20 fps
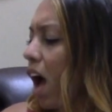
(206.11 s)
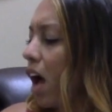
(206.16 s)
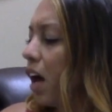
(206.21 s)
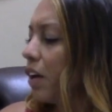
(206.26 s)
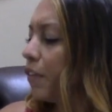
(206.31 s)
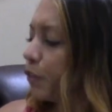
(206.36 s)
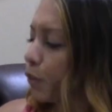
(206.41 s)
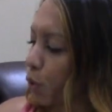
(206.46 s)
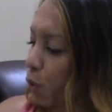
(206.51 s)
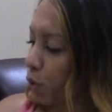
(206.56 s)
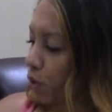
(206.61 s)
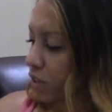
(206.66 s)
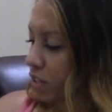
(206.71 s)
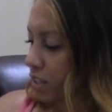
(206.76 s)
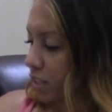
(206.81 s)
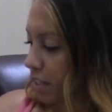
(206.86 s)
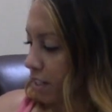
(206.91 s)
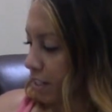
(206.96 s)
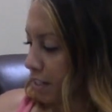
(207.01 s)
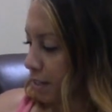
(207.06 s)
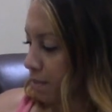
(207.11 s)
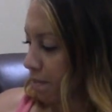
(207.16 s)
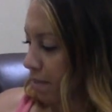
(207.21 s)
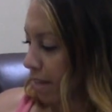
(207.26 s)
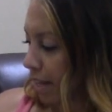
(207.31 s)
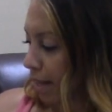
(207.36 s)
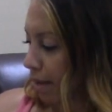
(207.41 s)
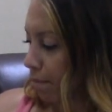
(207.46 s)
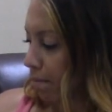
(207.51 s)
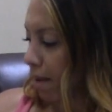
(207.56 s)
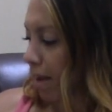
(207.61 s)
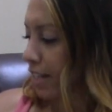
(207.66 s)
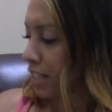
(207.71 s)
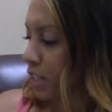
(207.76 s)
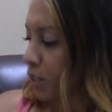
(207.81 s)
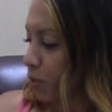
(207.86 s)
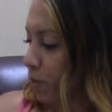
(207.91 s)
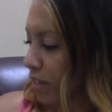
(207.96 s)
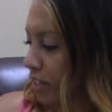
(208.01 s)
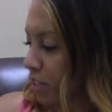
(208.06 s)
"Of course it is me, my
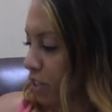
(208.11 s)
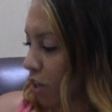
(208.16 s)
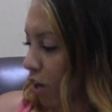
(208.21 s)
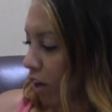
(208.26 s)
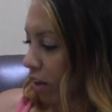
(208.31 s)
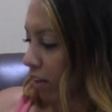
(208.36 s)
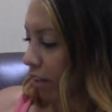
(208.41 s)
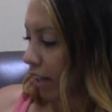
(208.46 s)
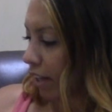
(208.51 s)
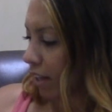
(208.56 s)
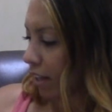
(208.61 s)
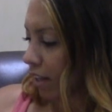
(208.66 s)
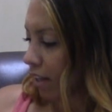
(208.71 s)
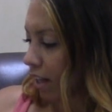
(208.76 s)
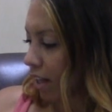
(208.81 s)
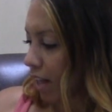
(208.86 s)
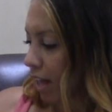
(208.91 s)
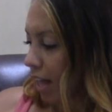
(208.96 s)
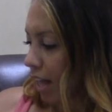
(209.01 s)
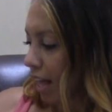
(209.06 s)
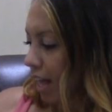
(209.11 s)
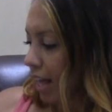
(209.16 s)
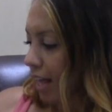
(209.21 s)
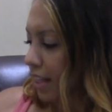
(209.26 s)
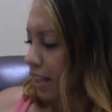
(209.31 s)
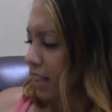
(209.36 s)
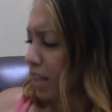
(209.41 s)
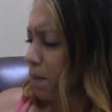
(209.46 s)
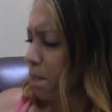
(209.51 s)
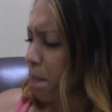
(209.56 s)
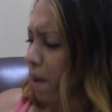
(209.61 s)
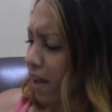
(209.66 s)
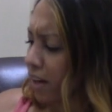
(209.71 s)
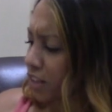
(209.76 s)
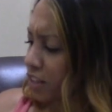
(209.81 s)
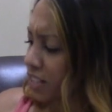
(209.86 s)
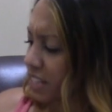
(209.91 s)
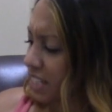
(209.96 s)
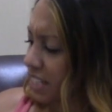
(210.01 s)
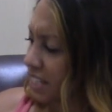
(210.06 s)
sweet darling. The
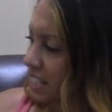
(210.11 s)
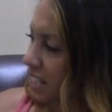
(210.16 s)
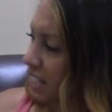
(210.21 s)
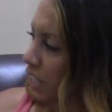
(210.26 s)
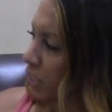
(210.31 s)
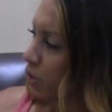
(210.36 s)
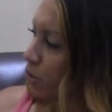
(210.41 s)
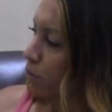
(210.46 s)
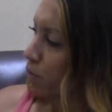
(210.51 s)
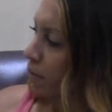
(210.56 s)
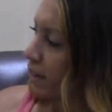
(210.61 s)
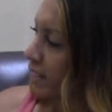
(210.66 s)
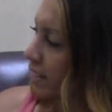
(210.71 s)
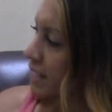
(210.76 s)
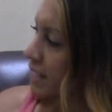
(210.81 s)
better to see you, my